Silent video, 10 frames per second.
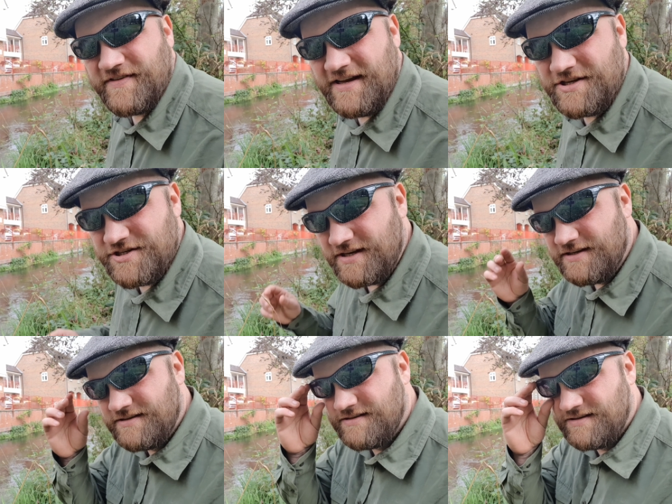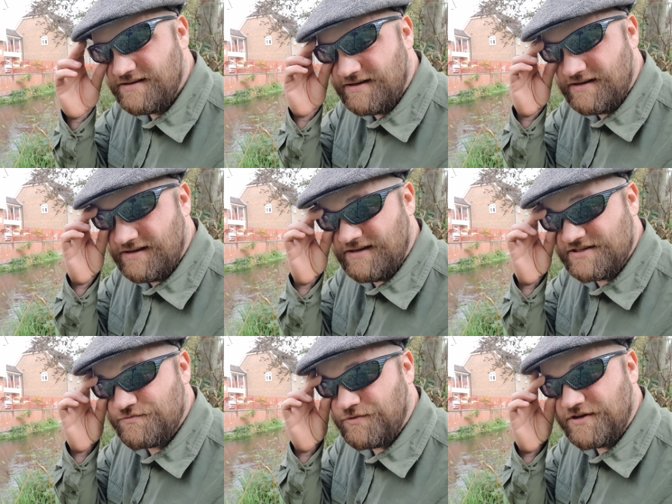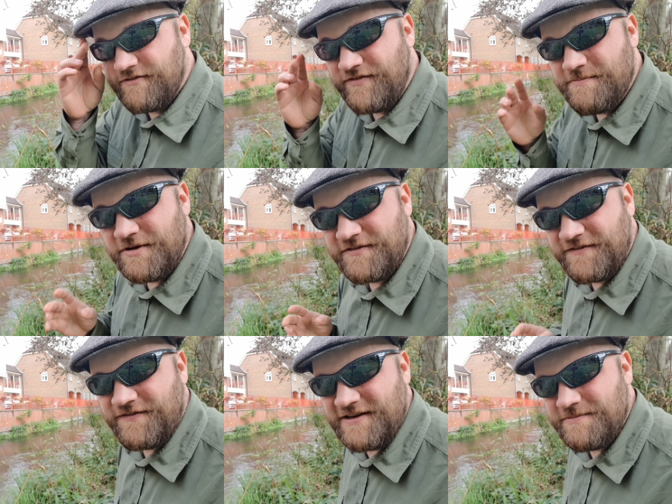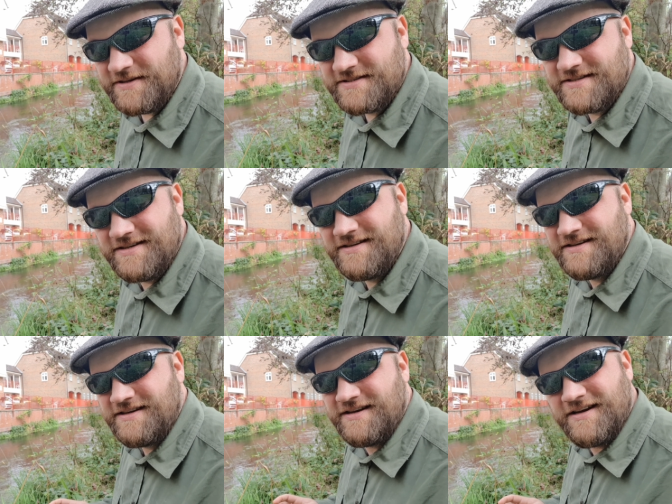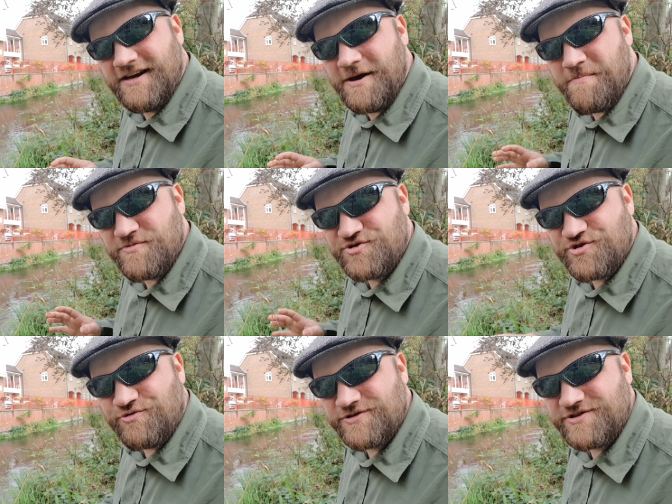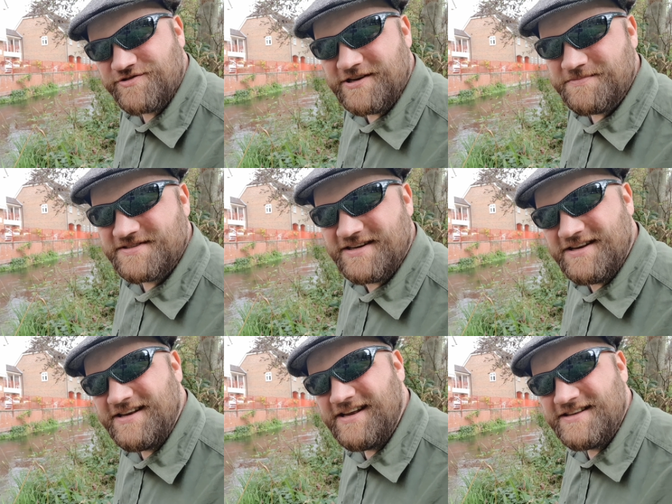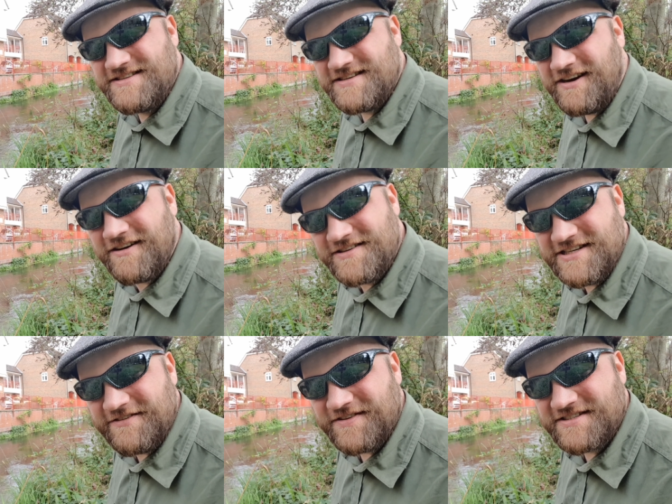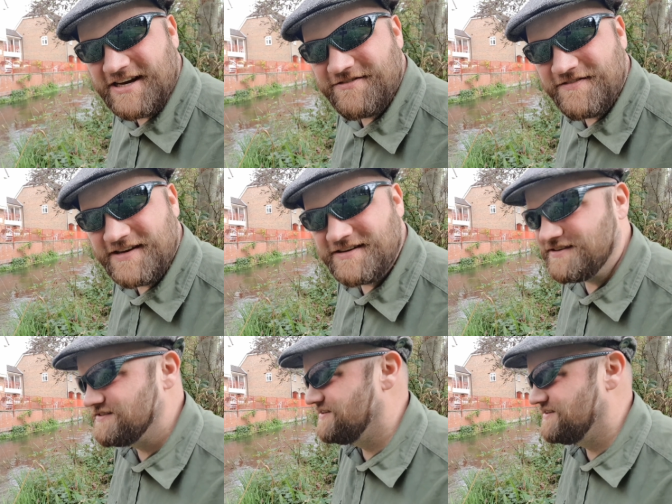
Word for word: River Itchen is one of the most famous um, chalk streams in the entirety of the south of England.